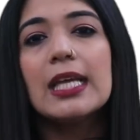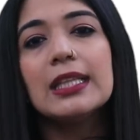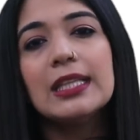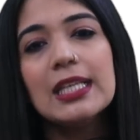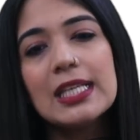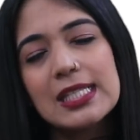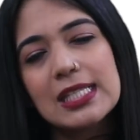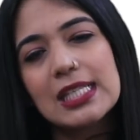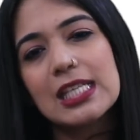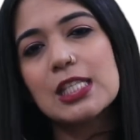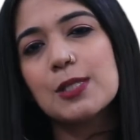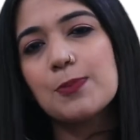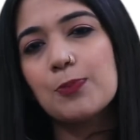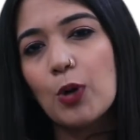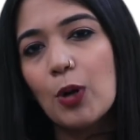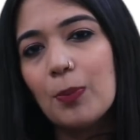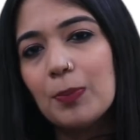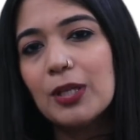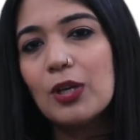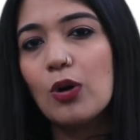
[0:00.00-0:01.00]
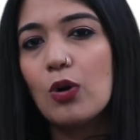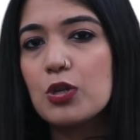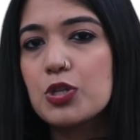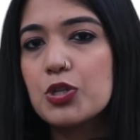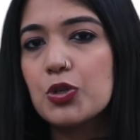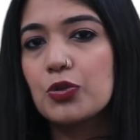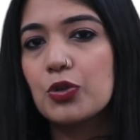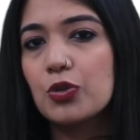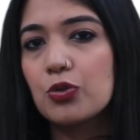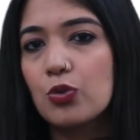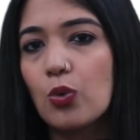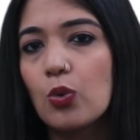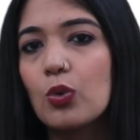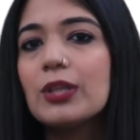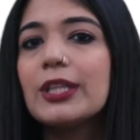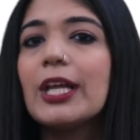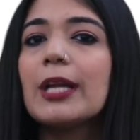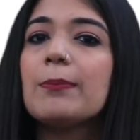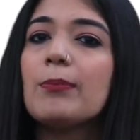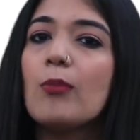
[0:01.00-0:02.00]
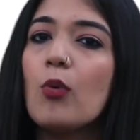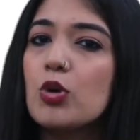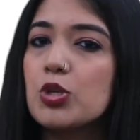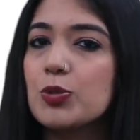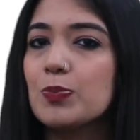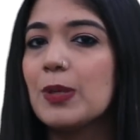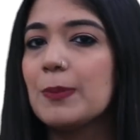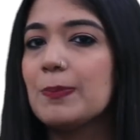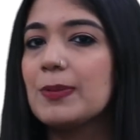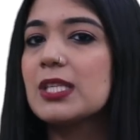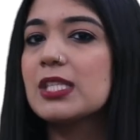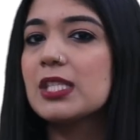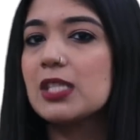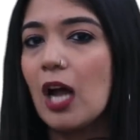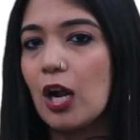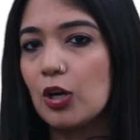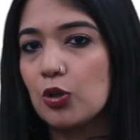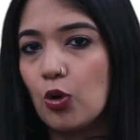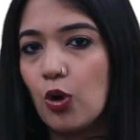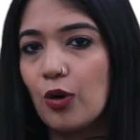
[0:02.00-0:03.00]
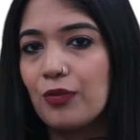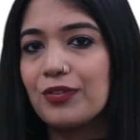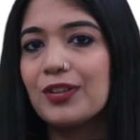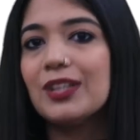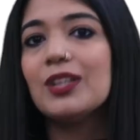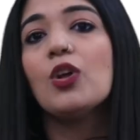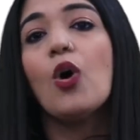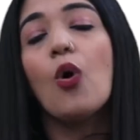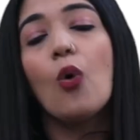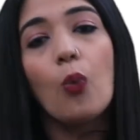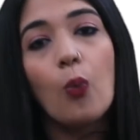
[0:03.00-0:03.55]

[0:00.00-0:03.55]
This is probably also the role that most people start off in